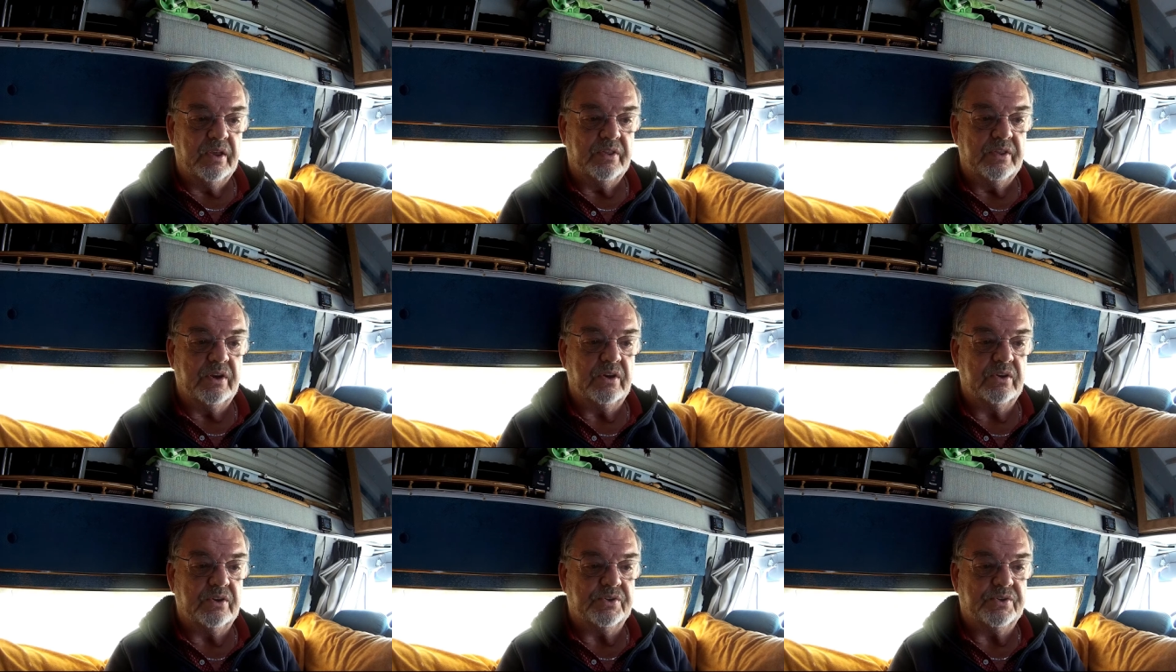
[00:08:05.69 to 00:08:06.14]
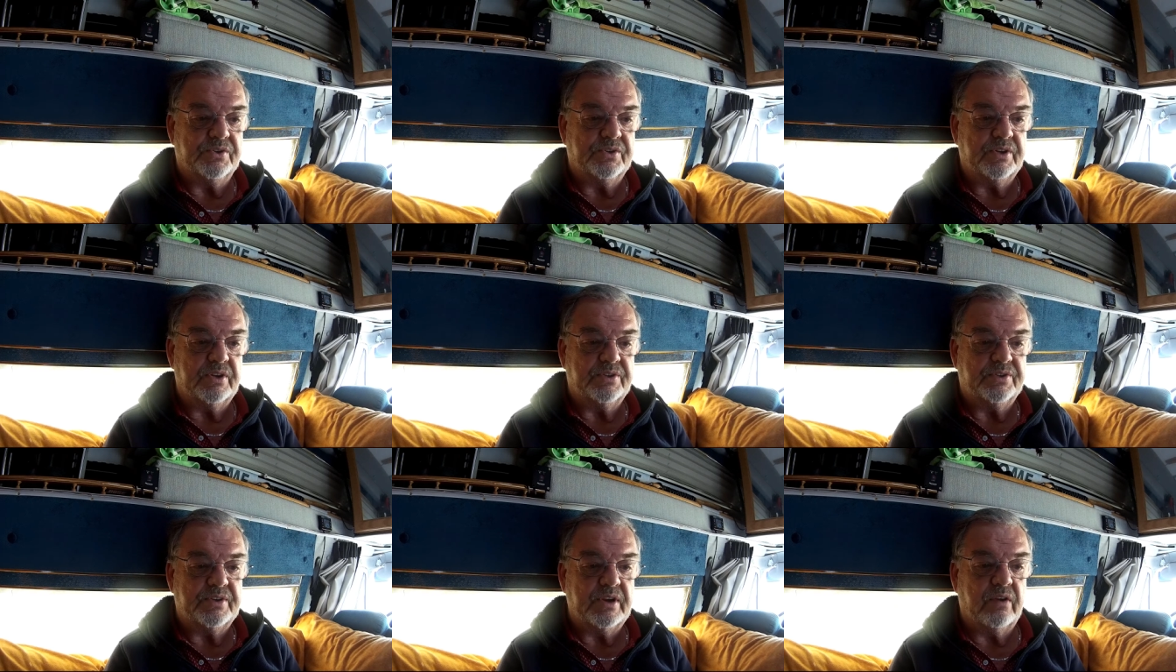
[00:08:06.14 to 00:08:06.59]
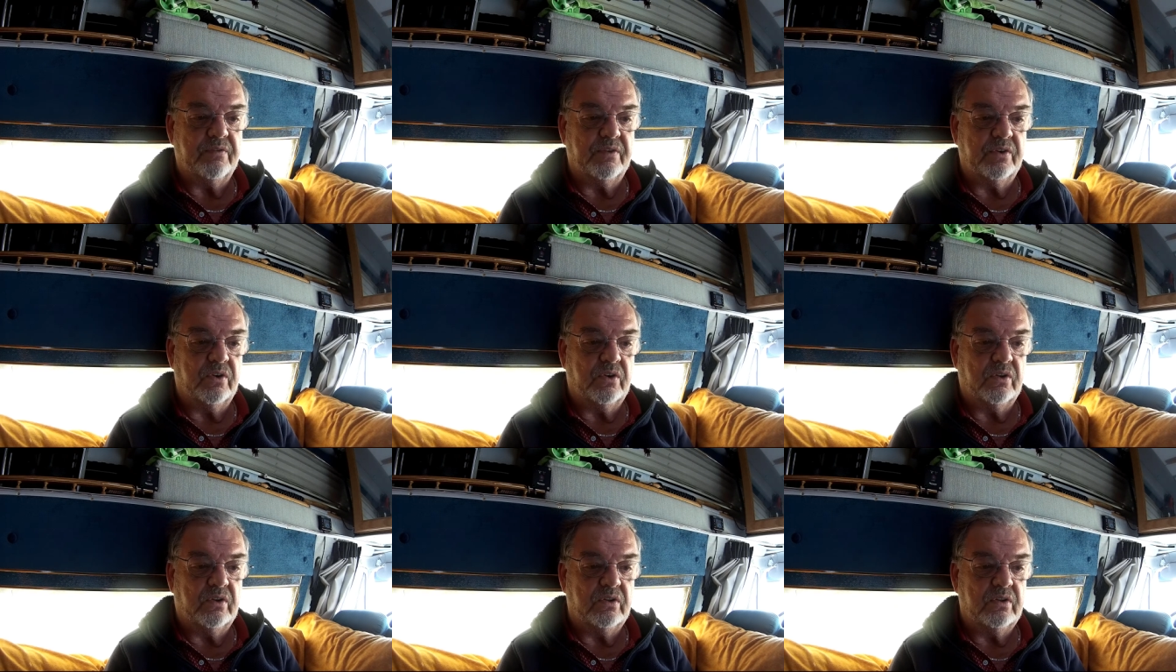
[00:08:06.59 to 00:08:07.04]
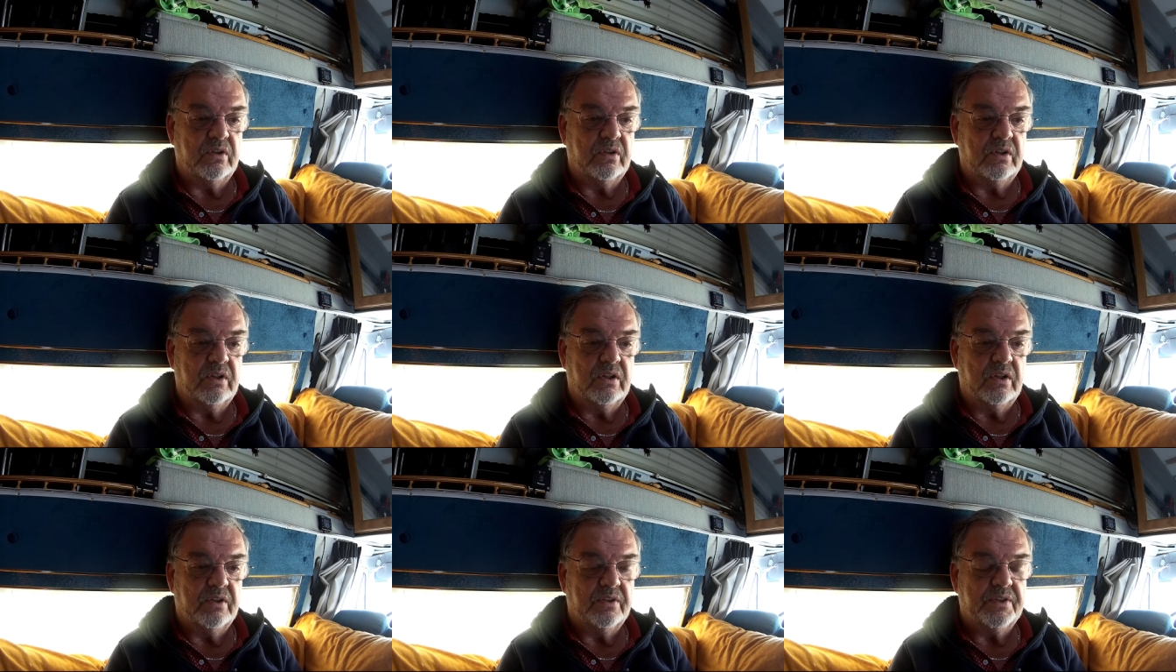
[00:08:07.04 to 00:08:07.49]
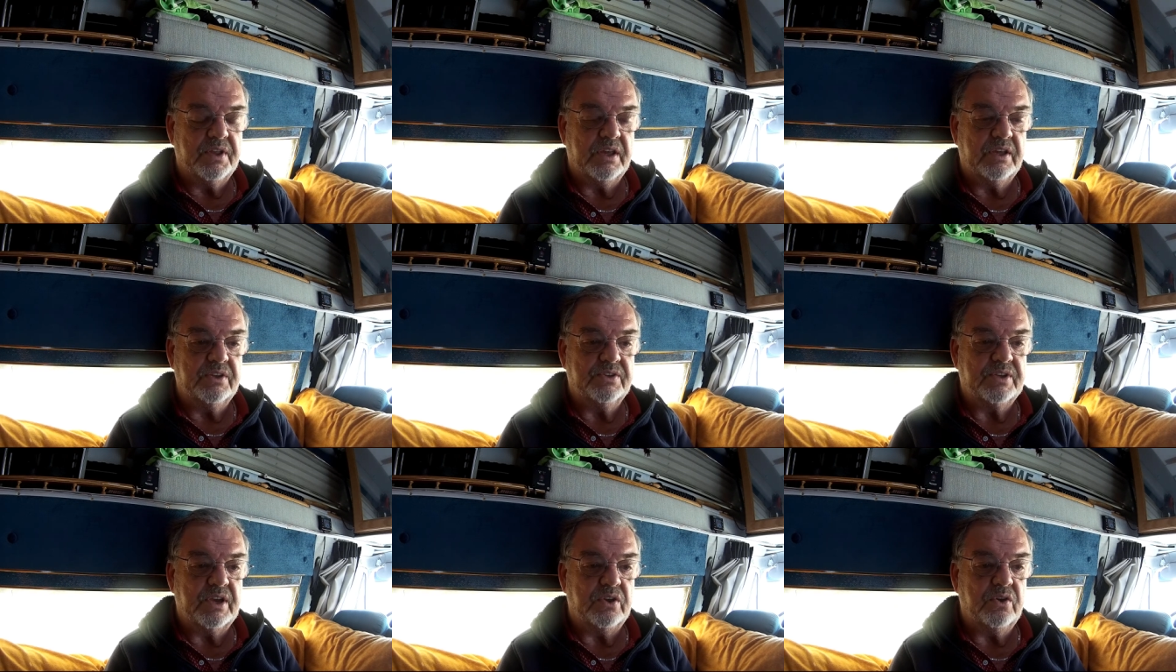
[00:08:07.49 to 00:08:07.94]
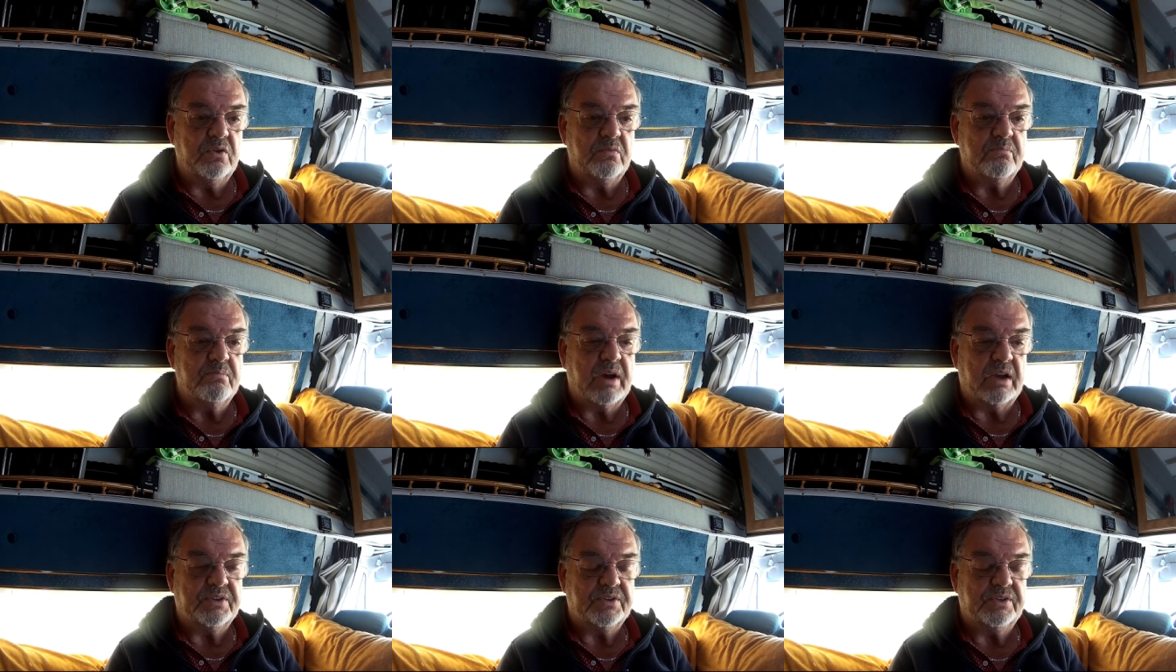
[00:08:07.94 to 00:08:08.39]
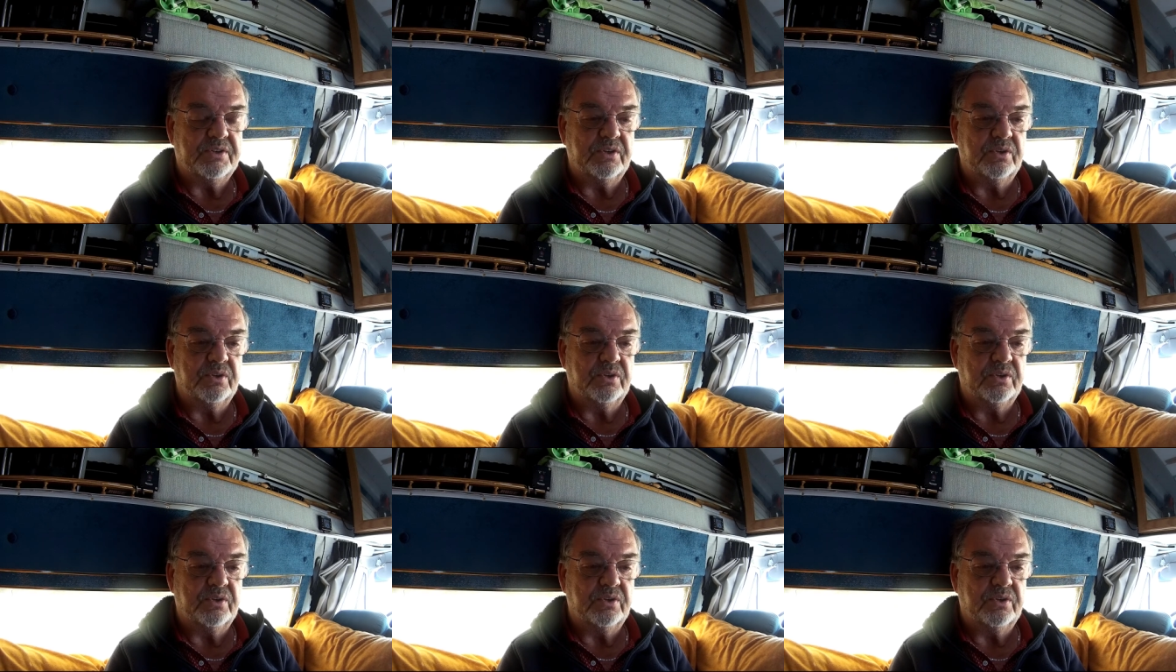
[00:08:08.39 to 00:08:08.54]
there's several things that you must